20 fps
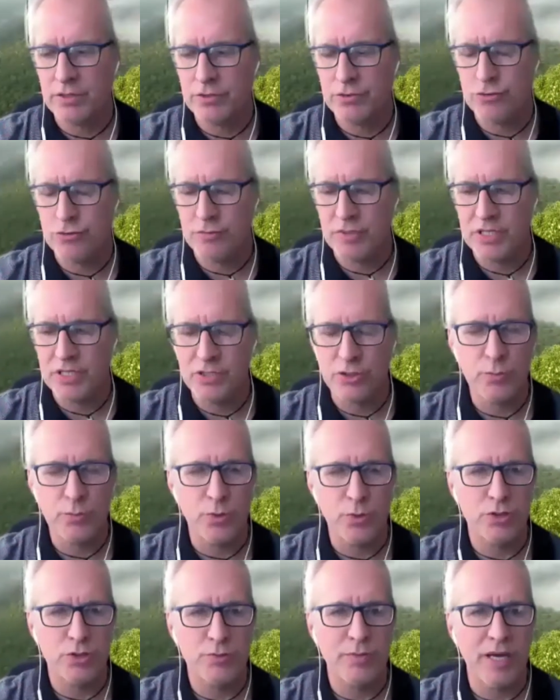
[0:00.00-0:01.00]
to be
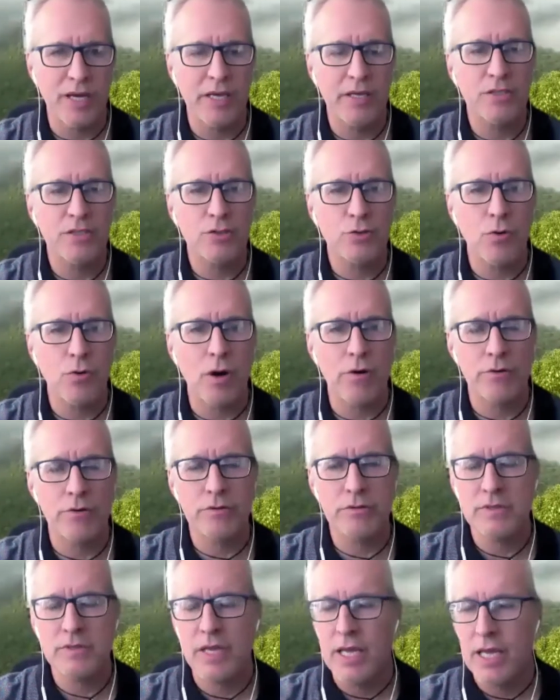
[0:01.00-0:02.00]
dispersed by squirrels,
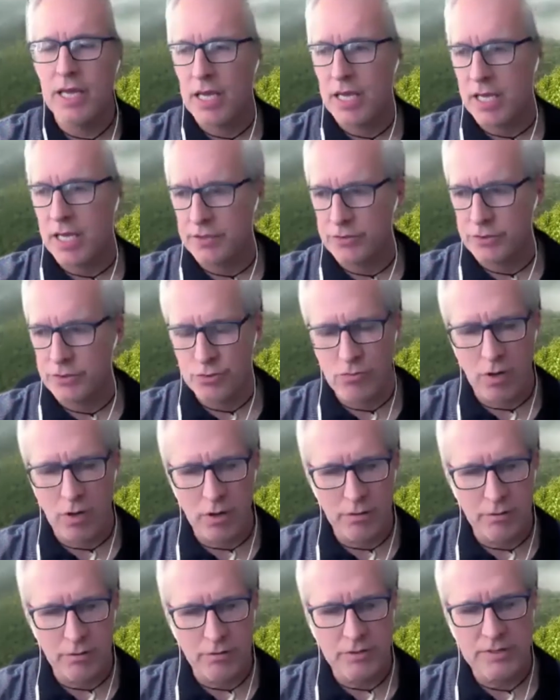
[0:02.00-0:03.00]
and the
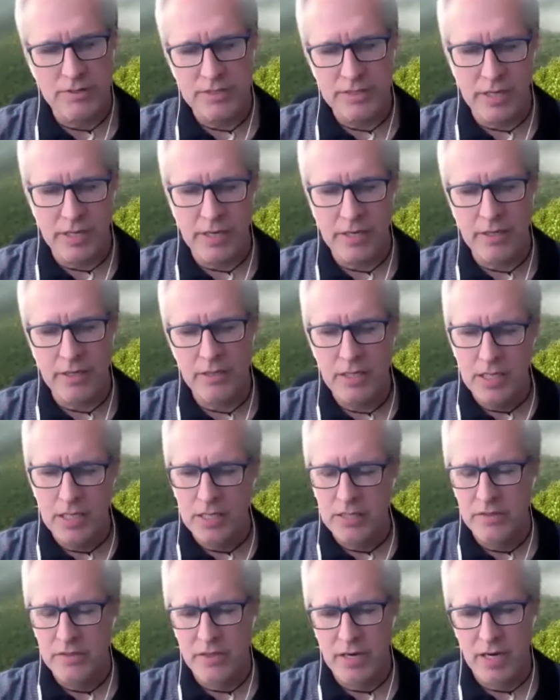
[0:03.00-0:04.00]
squirrels
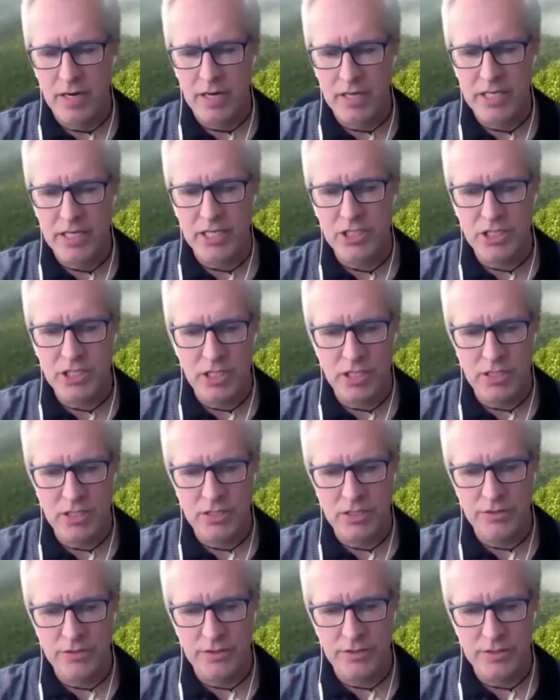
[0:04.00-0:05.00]
they are catching
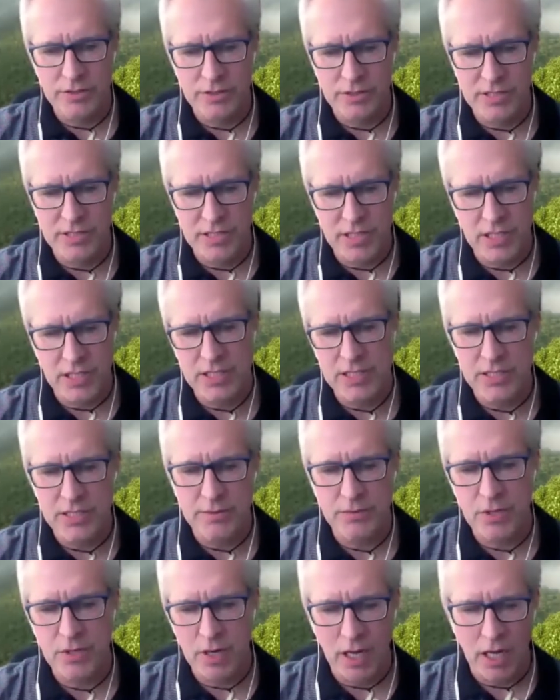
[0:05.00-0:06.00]
the seeds,
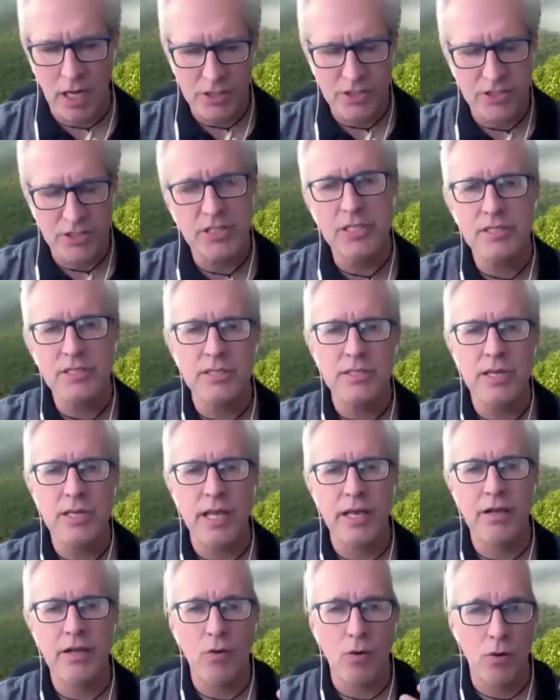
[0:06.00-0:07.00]
large seeds
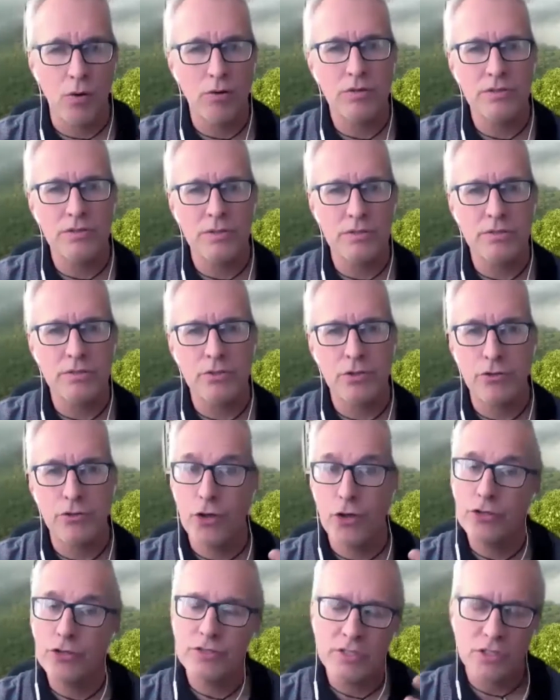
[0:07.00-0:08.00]
like oaks,
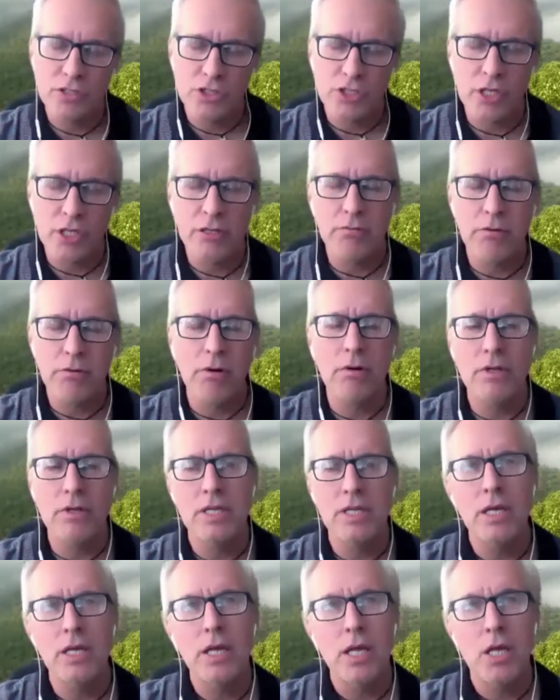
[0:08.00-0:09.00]
nuts in general,
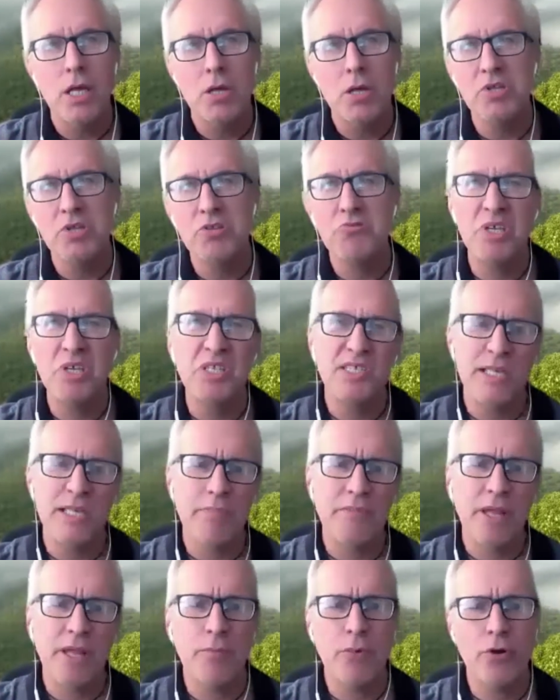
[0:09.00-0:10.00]
between
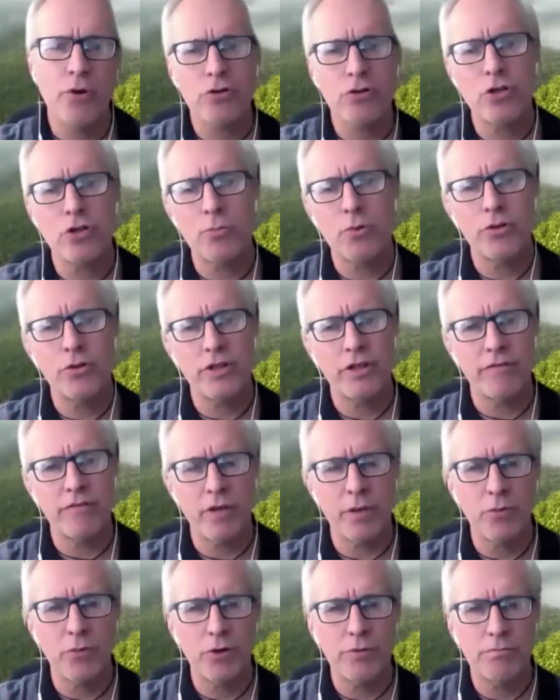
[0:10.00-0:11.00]
September, October,
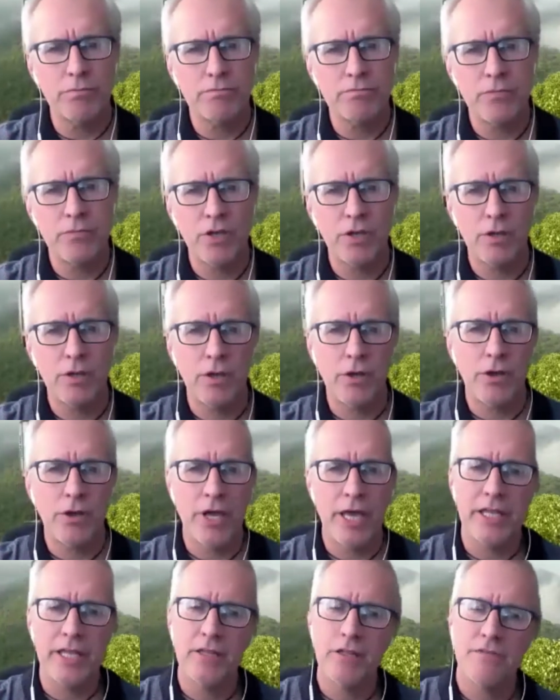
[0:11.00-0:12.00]
November,
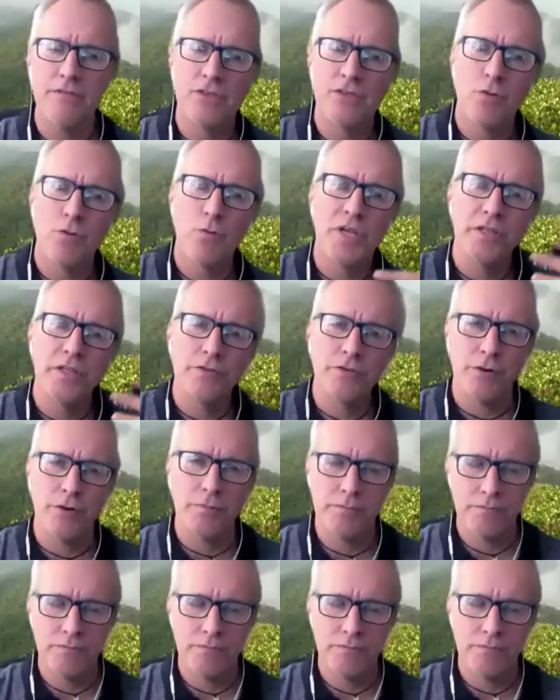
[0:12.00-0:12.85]
ahead of the winter,